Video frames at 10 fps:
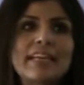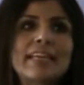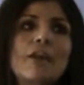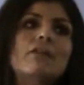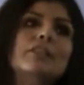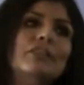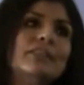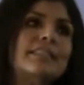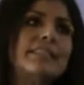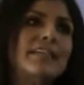Now, until
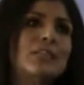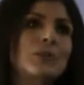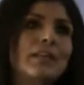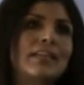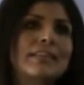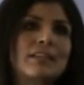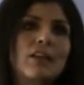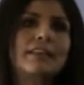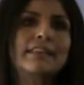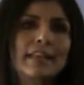this day, Israel has
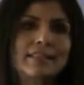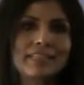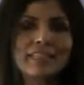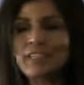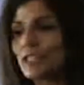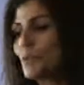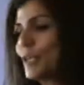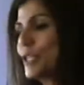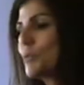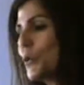not yet declared what
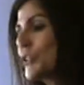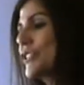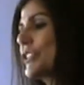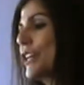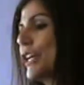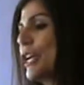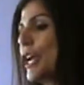its borders are,